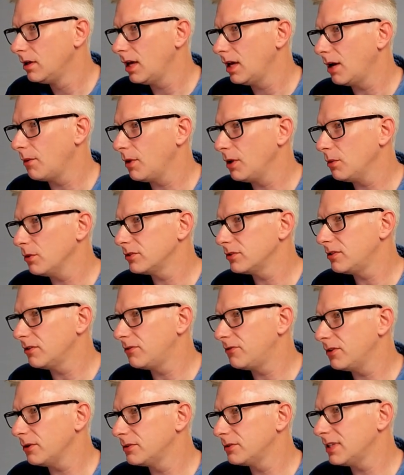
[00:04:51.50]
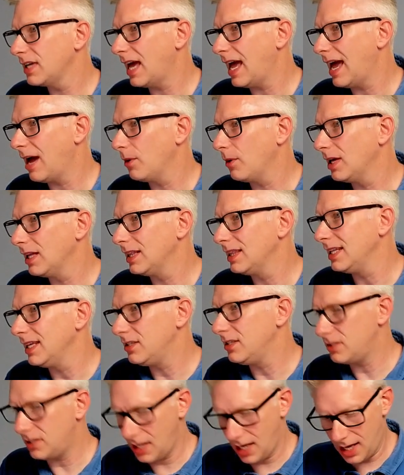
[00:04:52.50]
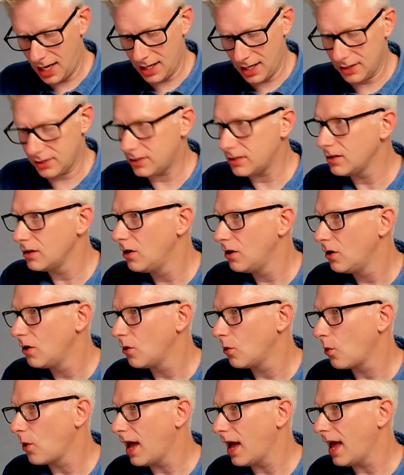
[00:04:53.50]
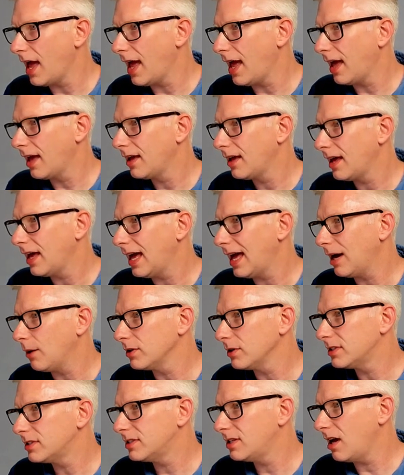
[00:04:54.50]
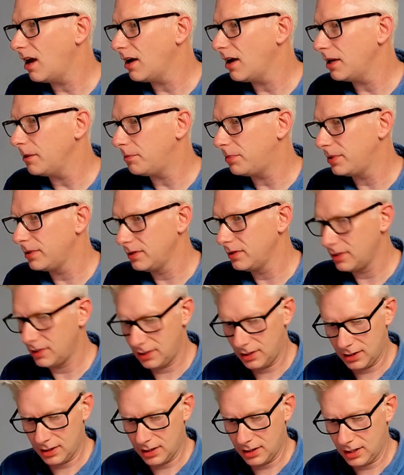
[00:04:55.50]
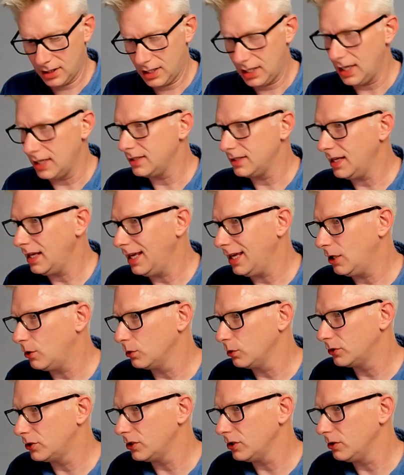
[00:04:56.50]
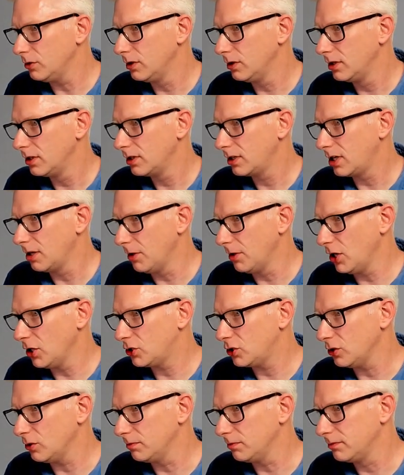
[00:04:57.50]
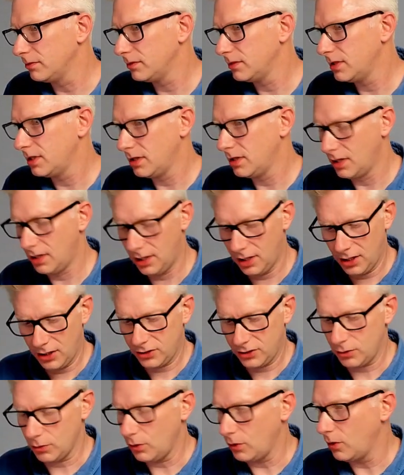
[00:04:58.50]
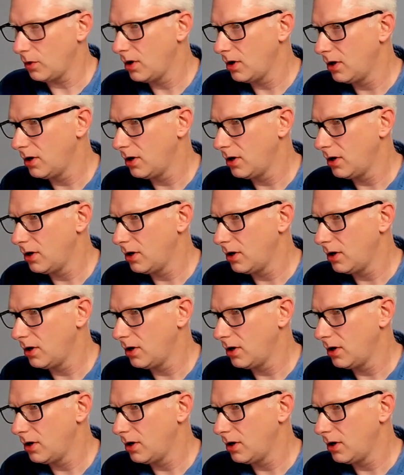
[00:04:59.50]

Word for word: and we want to filter our lease years where our type is equal to commercial. So we'll